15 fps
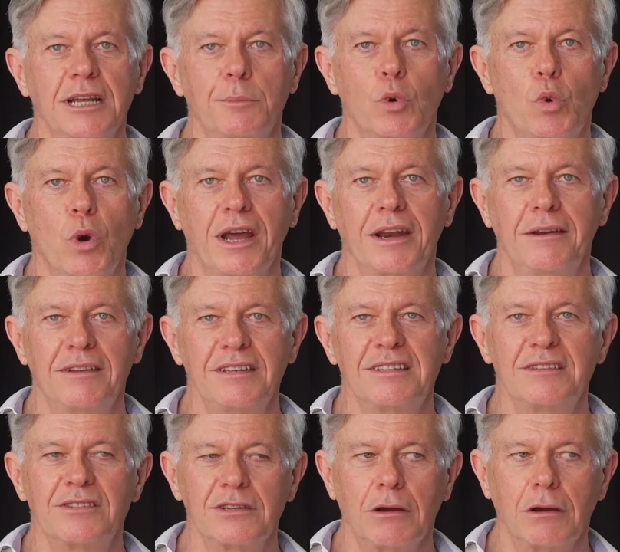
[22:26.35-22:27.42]
1. This
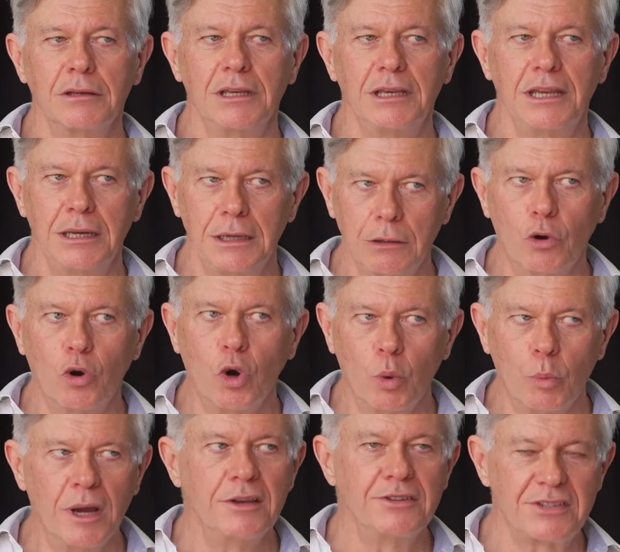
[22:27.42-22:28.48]
is in
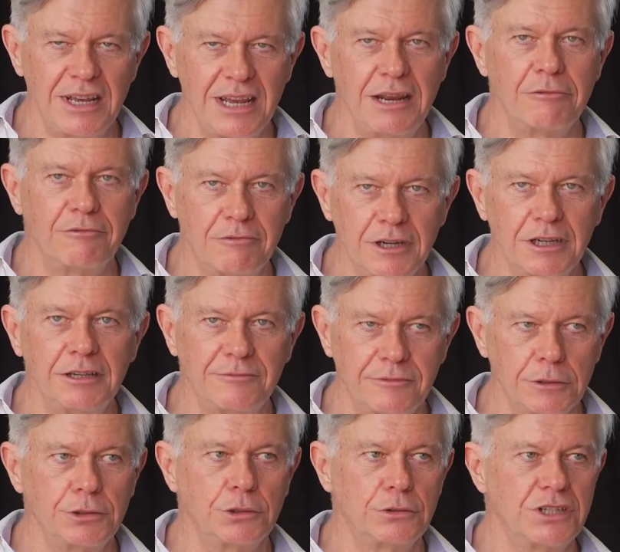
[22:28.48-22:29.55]
almost every
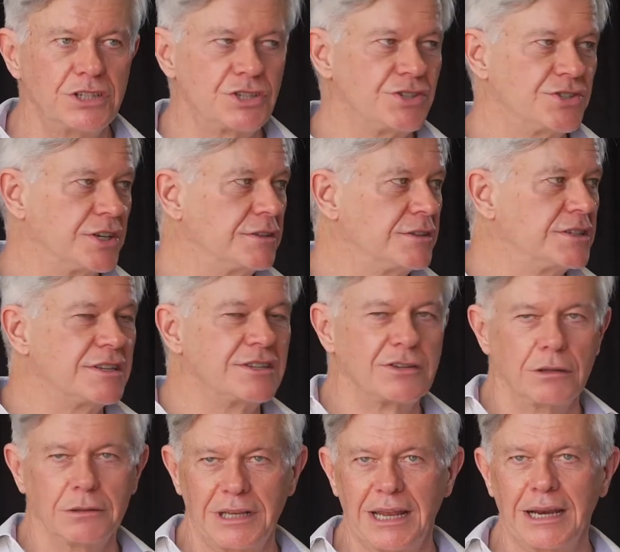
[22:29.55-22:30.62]
flute audition, so this is
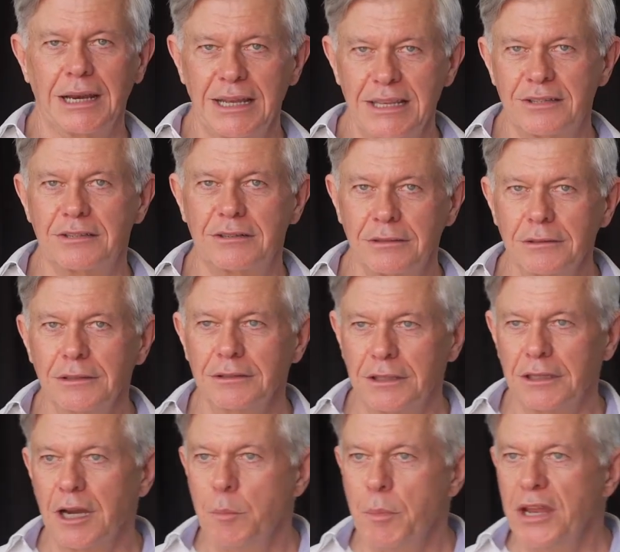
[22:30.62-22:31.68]
on that list that
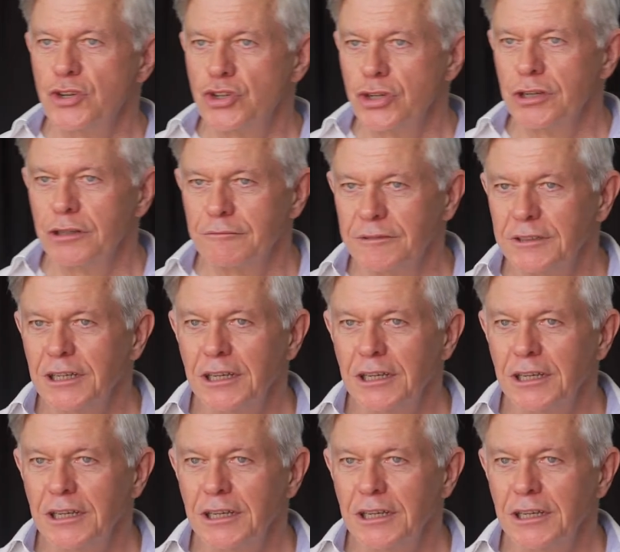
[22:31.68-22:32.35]
I mentioned of